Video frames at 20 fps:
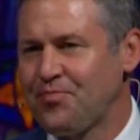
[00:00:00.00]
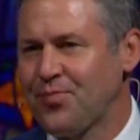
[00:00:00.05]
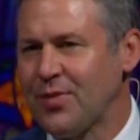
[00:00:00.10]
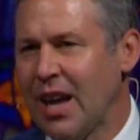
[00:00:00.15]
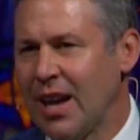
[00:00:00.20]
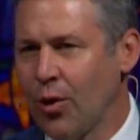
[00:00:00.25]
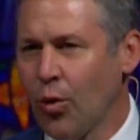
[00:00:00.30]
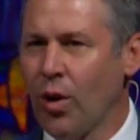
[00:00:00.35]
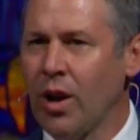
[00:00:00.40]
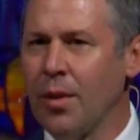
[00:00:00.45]

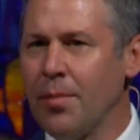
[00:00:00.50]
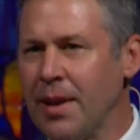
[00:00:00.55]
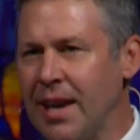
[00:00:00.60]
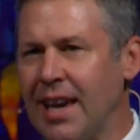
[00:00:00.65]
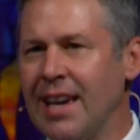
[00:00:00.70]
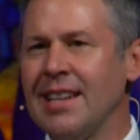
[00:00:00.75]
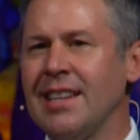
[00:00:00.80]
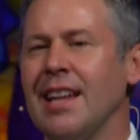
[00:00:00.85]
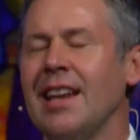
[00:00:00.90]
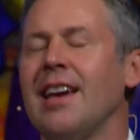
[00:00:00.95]
And I want to
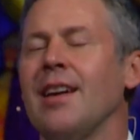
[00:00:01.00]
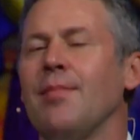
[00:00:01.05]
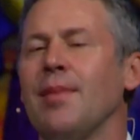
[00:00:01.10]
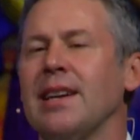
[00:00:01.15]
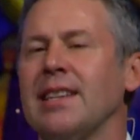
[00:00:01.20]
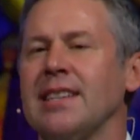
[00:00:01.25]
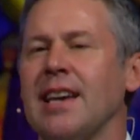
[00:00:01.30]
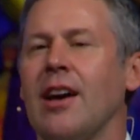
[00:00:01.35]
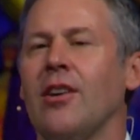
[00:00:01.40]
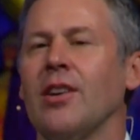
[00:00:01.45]
begin today
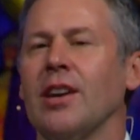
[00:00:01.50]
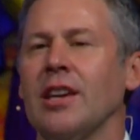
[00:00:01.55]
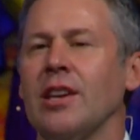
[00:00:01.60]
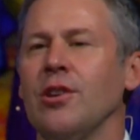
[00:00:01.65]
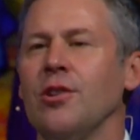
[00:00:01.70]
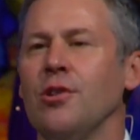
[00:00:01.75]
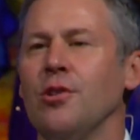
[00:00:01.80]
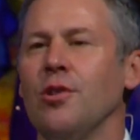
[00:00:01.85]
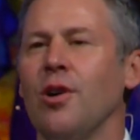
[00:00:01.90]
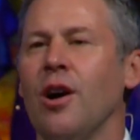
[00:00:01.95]
by telling
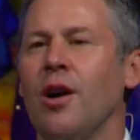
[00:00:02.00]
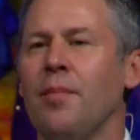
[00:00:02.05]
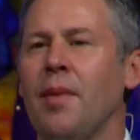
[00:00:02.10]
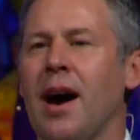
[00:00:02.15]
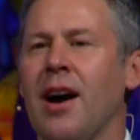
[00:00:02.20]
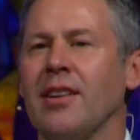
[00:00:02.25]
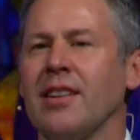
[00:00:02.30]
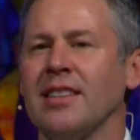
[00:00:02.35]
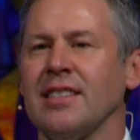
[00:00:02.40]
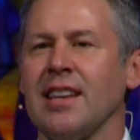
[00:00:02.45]
you
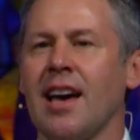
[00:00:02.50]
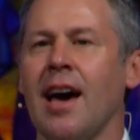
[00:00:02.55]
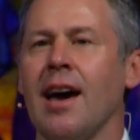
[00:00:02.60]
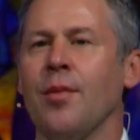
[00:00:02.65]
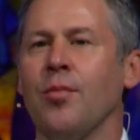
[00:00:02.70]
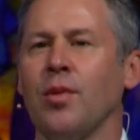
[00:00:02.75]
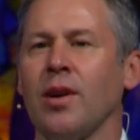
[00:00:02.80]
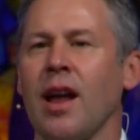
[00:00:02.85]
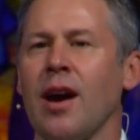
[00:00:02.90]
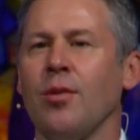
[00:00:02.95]
about a
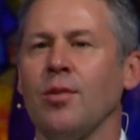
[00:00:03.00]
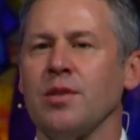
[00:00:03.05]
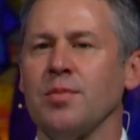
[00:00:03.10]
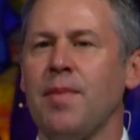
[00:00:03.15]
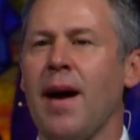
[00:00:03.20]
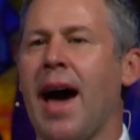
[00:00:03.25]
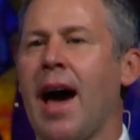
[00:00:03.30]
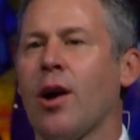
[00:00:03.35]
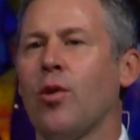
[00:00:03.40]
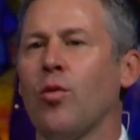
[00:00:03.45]
time when I was
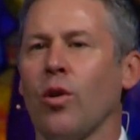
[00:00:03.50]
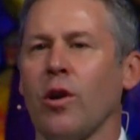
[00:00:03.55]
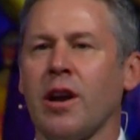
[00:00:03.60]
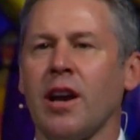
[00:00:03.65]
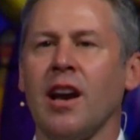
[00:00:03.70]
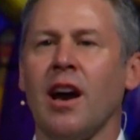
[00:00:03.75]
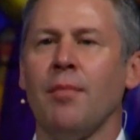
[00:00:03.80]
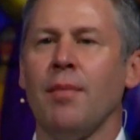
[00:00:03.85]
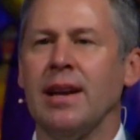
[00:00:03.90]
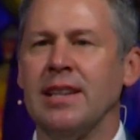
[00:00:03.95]
back
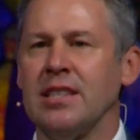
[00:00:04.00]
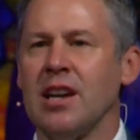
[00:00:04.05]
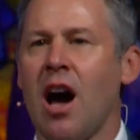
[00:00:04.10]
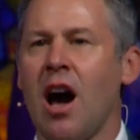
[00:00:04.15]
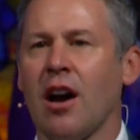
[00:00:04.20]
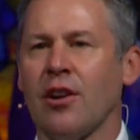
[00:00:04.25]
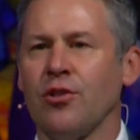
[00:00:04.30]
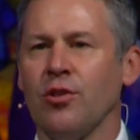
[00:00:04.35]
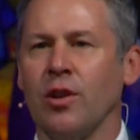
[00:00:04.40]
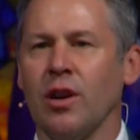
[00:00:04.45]
working on my
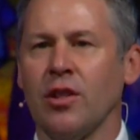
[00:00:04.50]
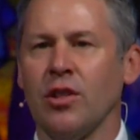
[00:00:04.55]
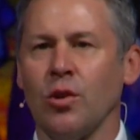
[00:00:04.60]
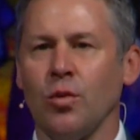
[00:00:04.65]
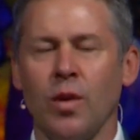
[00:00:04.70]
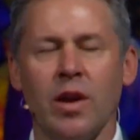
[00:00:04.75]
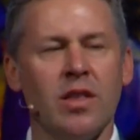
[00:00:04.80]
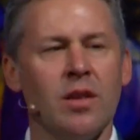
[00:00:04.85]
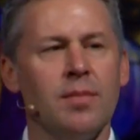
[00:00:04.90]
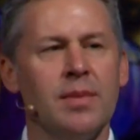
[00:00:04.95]
doctorate. The
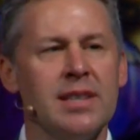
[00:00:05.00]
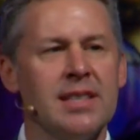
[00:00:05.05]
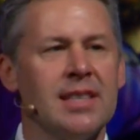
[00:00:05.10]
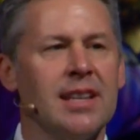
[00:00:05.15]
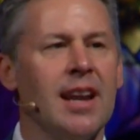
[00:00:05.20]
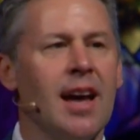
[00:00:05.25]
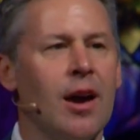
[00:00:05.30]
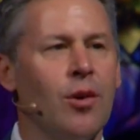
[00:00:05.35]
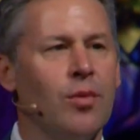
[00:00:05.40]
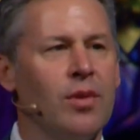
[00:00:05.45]
rhythm is
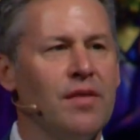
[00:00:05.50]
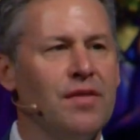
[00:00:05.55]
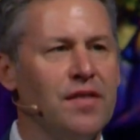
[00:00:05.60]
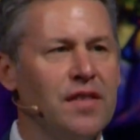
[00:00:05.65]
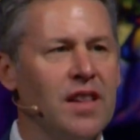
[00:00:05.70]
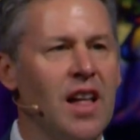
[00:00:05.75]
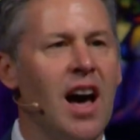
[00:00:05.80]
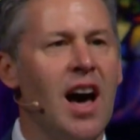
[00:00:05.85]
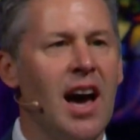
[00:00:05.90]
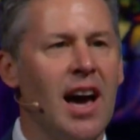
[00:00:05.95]
that I would
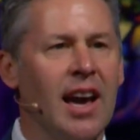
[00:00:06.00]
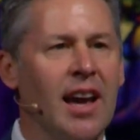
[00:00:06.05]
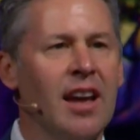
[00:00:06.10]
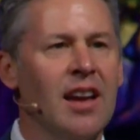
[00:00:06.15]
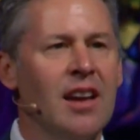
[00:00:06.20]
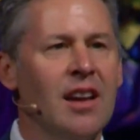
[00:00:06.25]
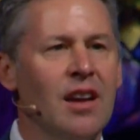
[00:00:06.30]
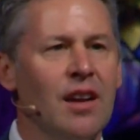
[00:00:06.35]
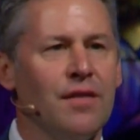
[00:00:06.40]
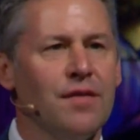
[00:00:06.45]
fly
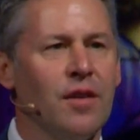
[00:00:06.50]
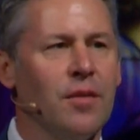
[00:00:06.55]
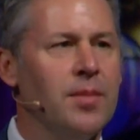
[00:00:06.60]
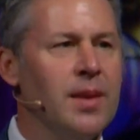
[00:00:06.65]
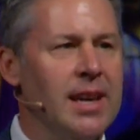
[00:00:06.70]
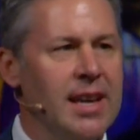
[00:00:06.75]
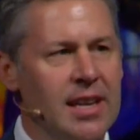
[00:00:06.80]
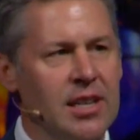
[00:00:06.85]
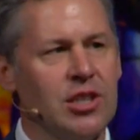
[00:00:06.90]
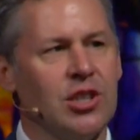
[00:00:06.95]
from
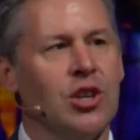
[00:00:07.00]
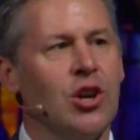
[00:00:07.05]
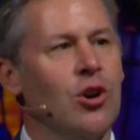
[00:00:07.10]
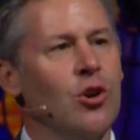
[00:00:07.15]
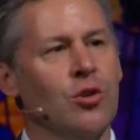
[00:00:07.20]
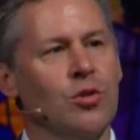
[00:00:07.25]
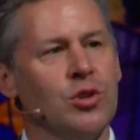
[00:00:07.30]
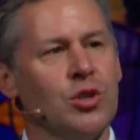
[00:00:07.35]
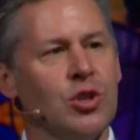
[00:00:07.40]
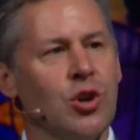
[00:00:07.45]
the East
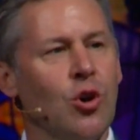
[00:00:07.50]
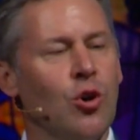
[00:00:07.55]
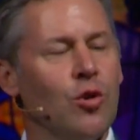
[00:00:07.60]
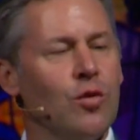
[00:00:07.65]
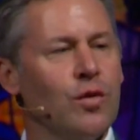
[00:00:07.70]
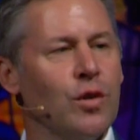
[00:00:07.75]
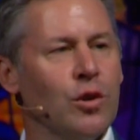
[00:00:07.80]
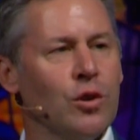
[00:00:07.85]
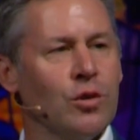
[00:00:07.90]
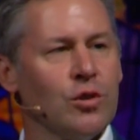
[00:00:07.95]
Coast
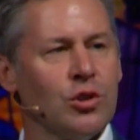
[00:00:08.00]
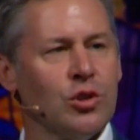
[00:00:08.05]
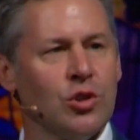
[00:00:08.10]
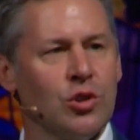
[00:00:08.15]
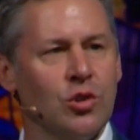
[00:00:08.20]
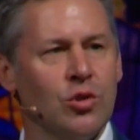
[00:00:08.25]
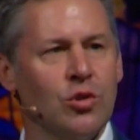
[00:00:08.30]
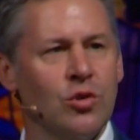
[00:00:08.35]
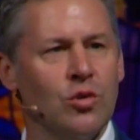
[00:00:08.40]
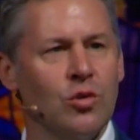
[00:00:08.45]
over
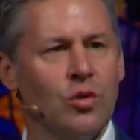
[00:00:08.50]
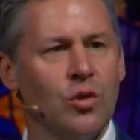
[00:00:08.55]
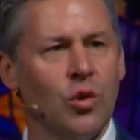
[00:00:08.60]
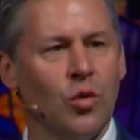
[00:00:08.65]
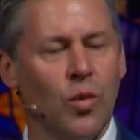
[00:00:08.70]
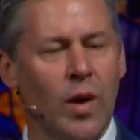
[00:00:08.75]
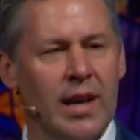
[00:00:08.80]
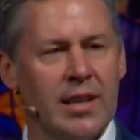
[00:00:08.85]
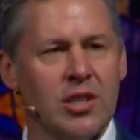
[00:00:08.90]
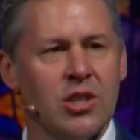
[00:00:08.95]
to the
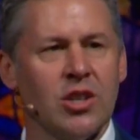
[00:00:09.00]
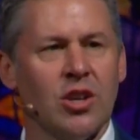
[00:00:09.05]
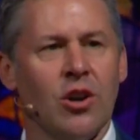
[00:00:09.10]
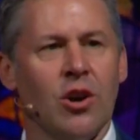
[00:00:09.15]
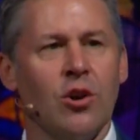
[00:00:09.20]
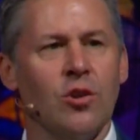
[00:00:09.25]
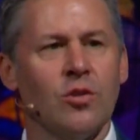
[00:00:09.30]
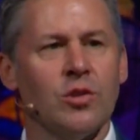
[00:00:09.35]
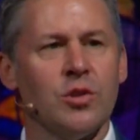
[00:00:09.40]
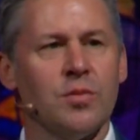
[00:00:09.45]
West
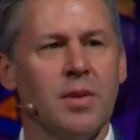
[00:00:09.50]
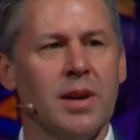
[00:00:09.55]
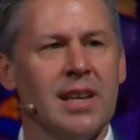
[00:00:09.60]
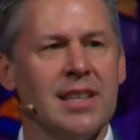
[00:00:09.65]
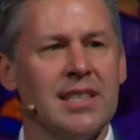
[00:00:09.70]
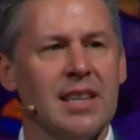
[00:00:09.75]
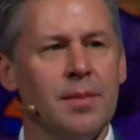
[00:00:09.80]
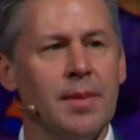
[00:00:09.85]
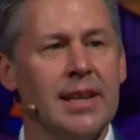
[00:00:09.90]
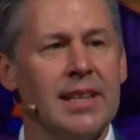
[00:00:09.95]
Coast
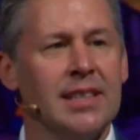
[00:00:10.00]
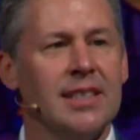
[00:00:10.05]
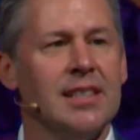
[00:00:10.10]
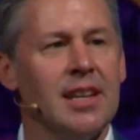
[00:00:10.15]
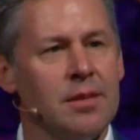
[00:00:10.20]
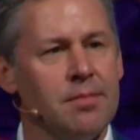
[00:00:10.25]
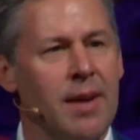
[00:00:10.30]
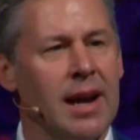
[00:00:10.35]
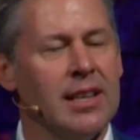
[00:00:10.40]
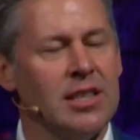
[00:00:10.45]
because I
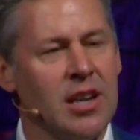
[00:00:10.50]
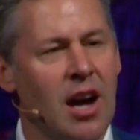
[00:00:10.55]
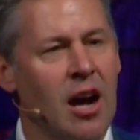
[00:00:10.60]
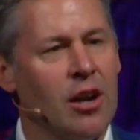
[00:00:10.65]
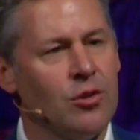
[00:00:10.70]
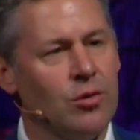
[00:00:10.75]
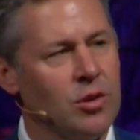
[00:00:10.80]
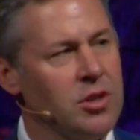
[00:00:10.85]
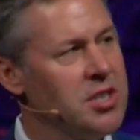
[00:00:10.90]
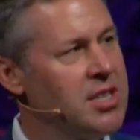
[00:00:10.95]
did my
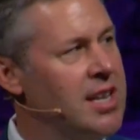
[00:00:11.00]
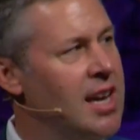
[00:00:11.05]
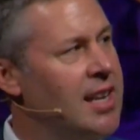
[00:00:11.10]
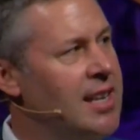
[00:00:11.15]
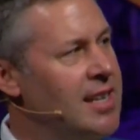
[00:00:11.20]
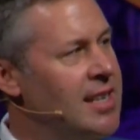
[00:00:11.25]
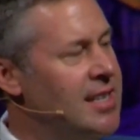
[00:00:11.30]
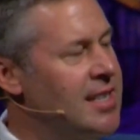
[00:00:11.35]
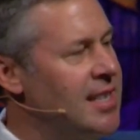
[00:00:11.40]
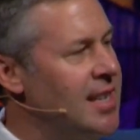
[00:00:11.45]
doctoral
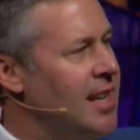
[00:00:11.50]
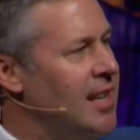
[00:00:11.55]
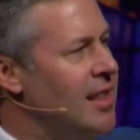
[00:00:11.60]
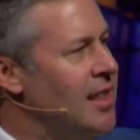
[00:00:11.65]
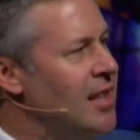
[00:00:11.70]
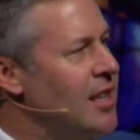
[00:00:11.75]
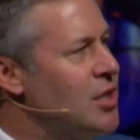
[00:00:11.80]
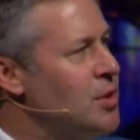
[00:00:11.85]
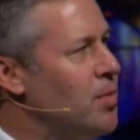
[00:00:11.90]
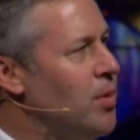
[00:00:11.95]
studies
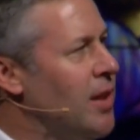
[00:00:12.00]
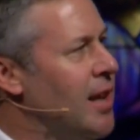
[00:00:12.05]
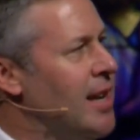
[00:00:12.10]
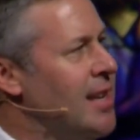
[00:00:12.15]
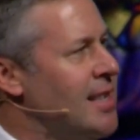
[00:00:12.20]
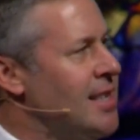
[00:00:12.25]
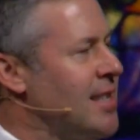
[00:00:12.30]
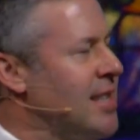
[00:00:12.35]
in this place.